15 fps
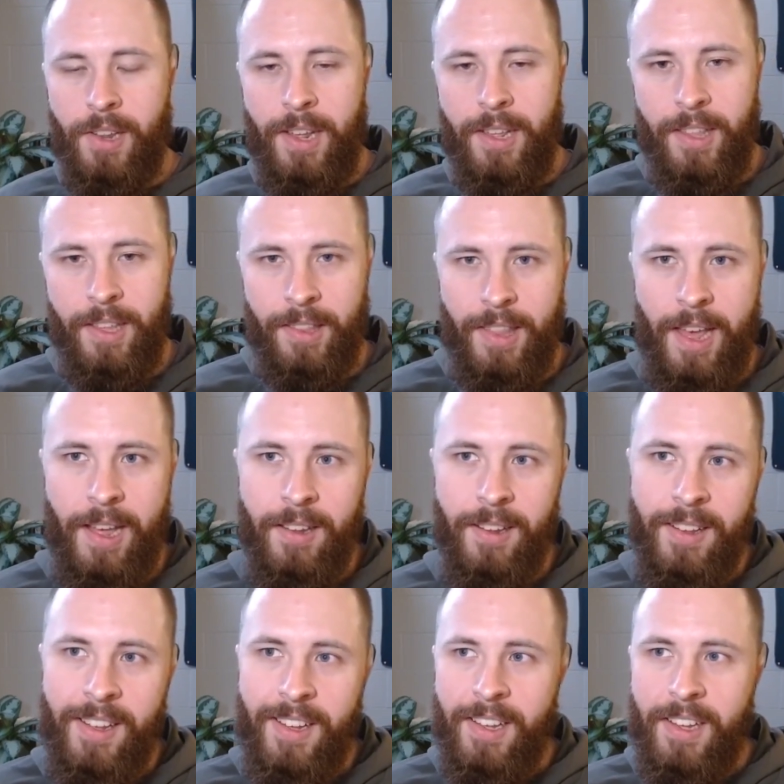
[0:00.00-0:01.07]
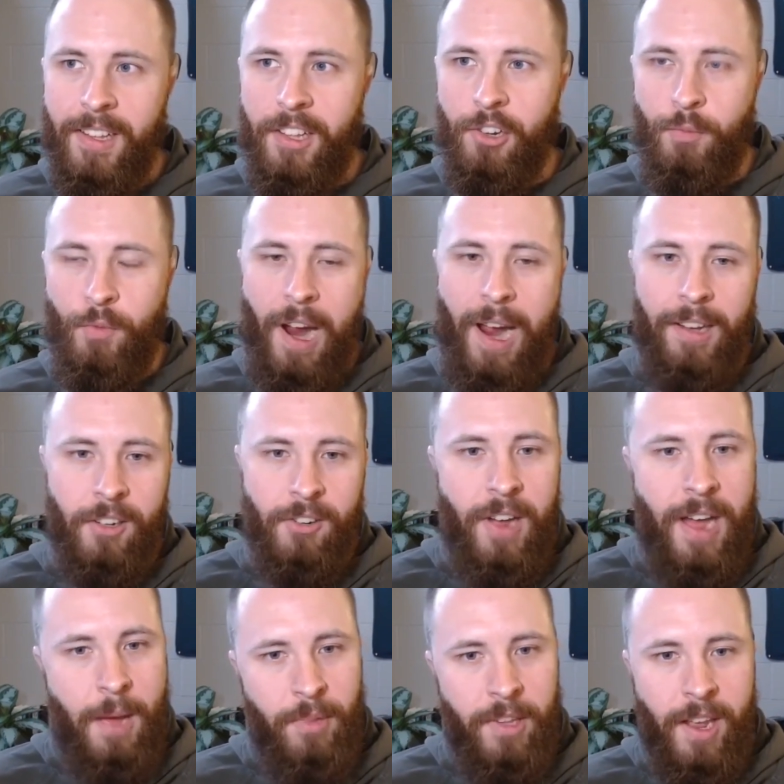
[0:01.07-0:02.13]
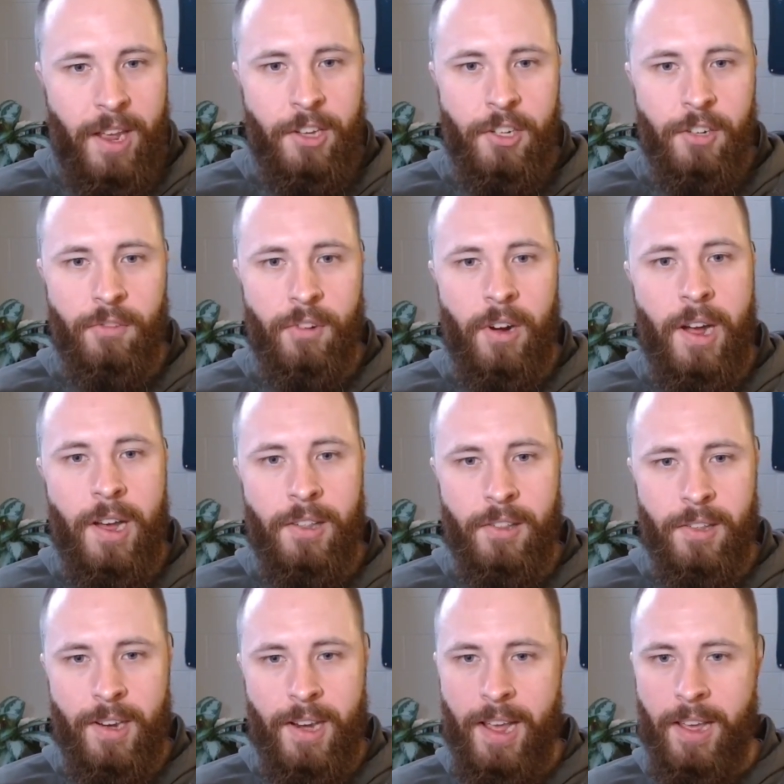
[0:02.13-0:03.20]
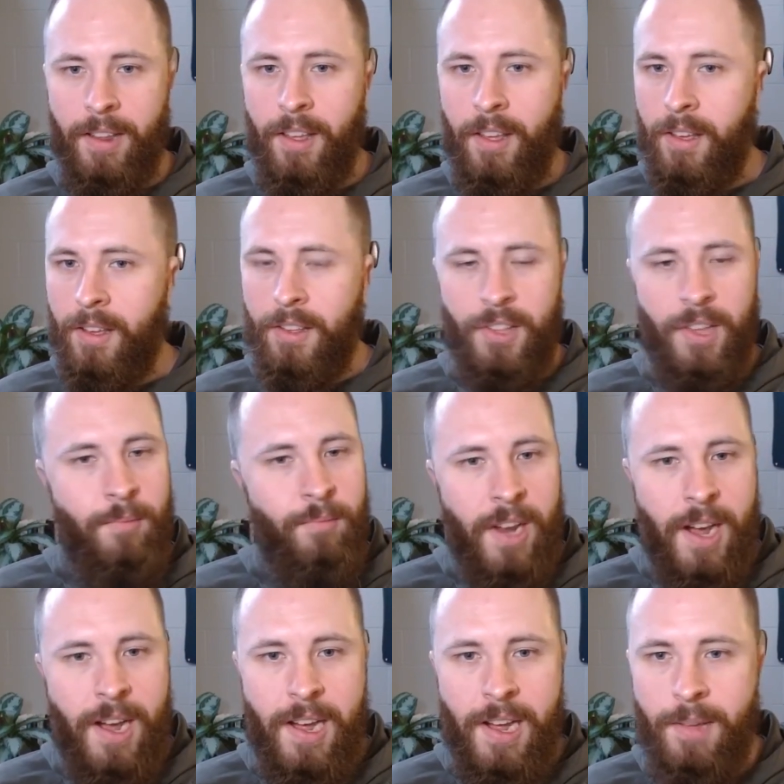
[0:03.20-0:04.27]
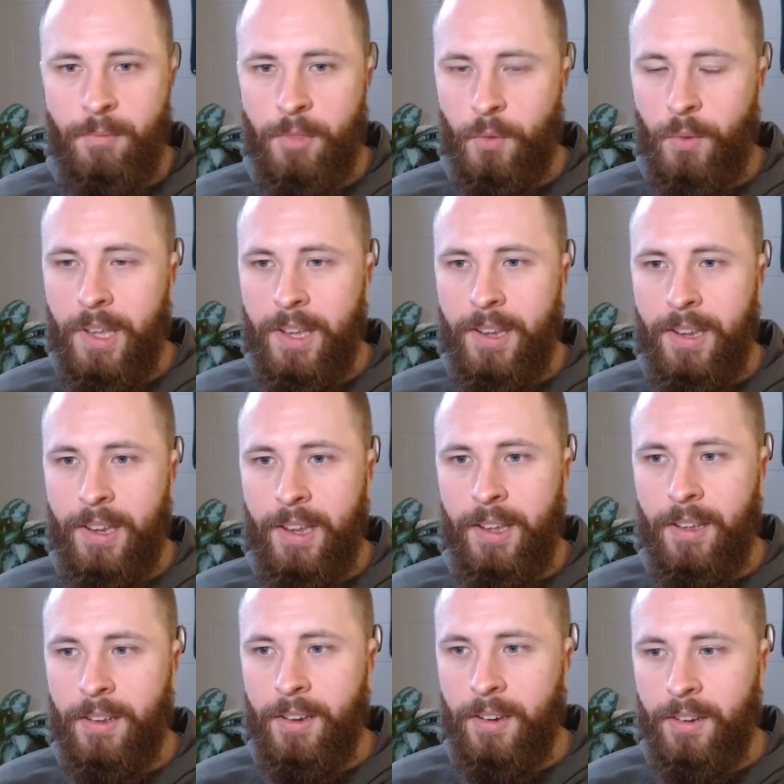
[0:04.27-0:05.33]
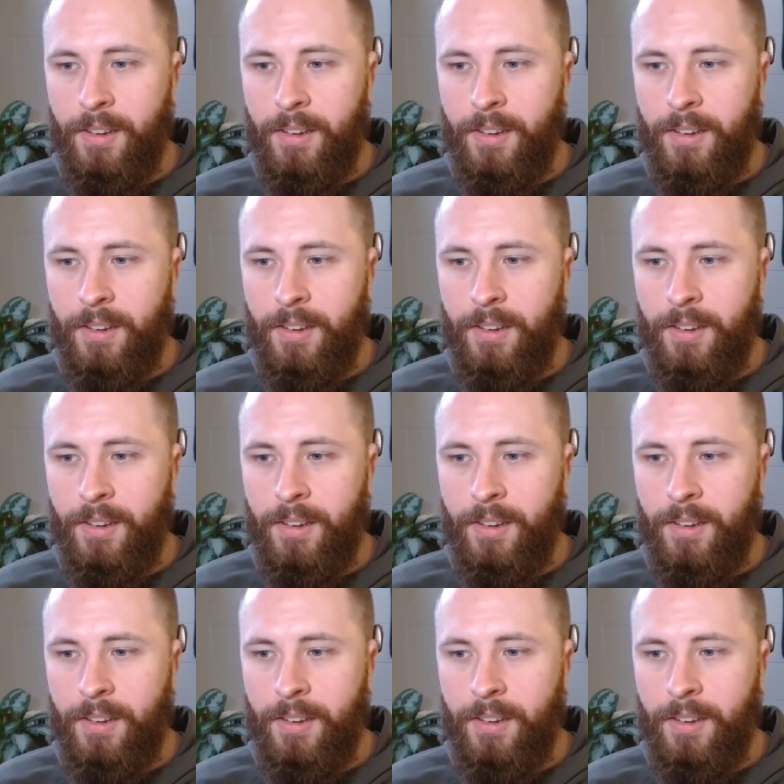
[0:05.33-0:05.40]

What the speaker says: And I think that there's practical application for us in that sometimes we can get